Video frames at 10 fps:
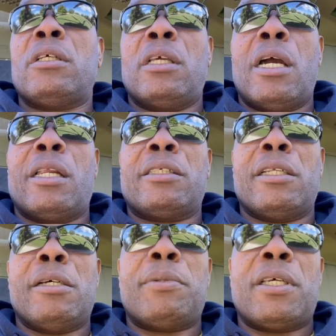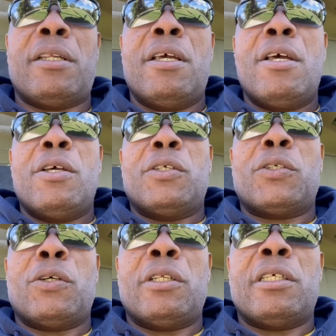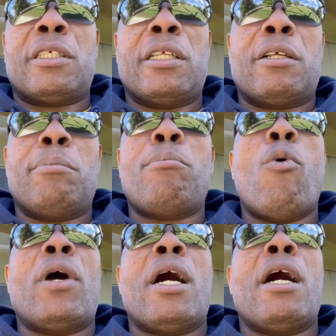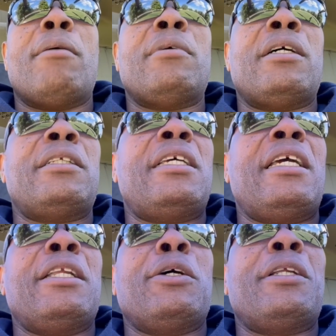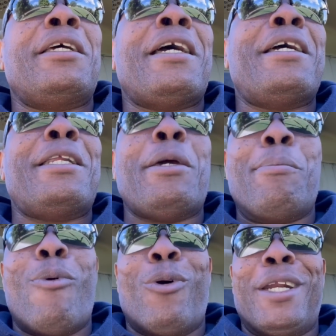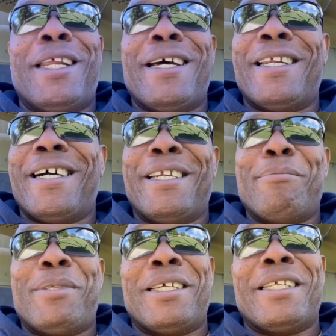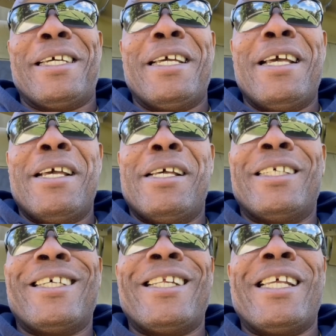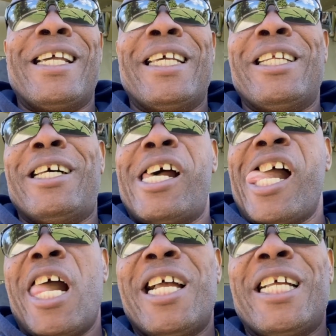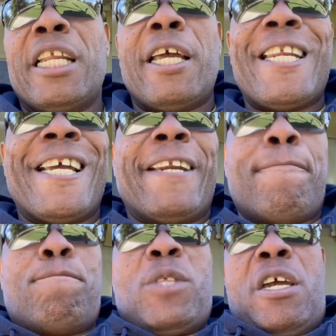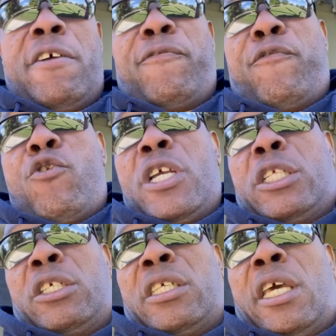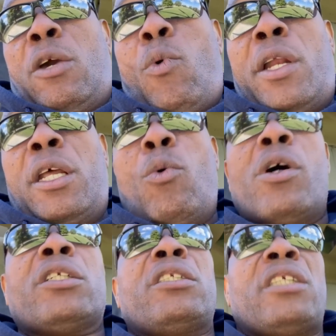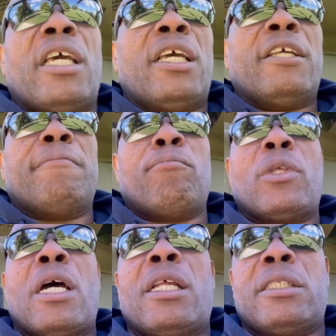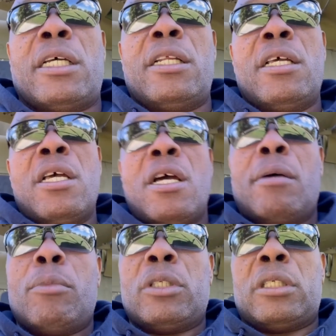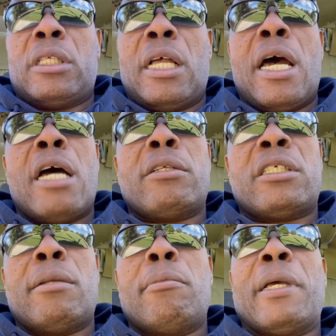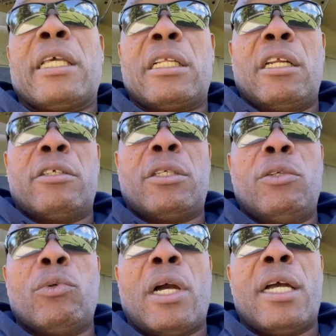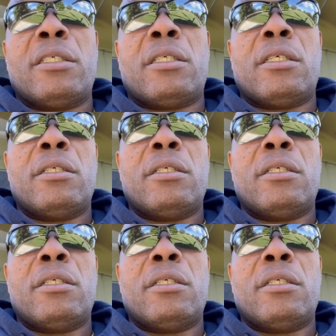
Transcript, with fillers: You understand what I'm saying? So this little boat, um, the, you know, the, the board there, that all them thing there. So they, you know, they, they they are free to say what they want to say. You understand? But uh, just let me make it clear to you guys.